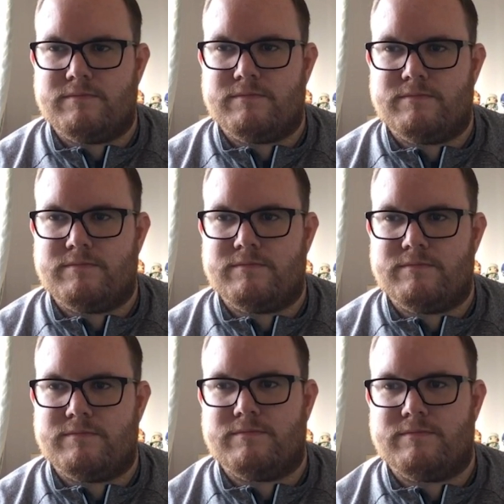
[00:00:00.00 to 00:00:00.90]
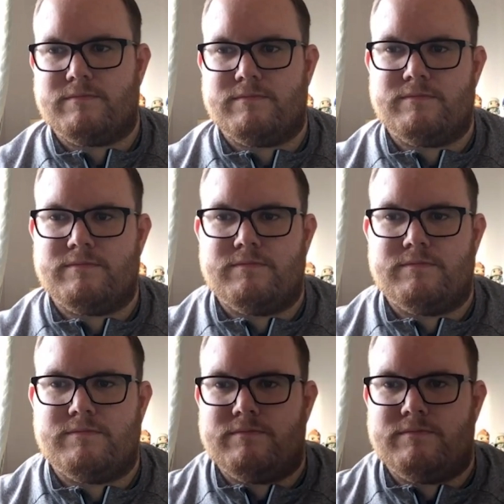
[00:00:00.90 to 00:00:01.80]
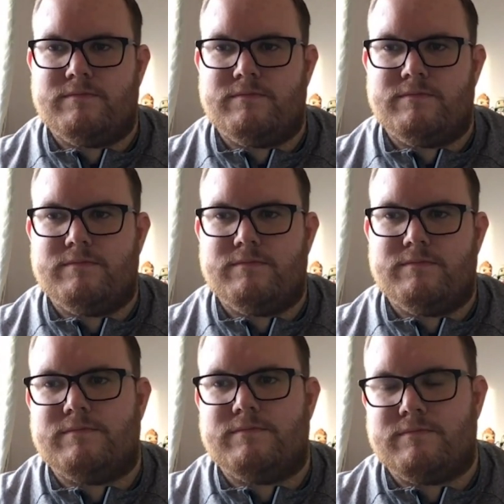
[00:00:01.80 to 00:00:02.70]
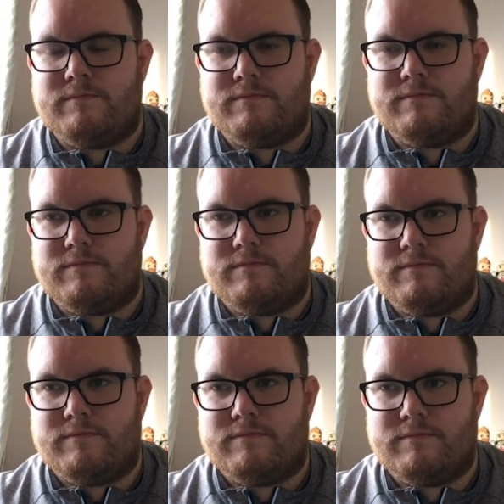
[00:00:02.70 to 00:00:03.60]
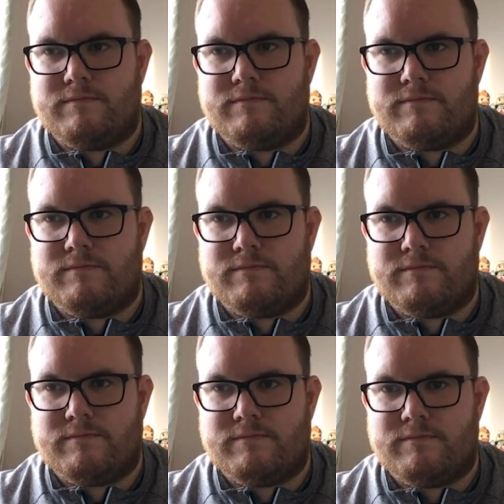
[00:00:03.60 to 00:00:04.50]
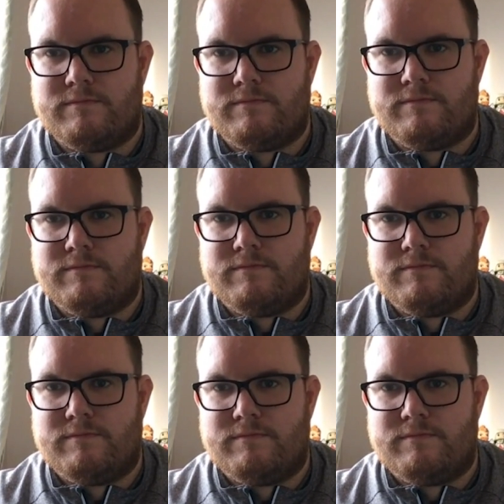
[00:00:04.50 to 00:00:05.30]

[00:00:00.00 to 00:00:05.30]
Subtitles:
The person shown says nothing.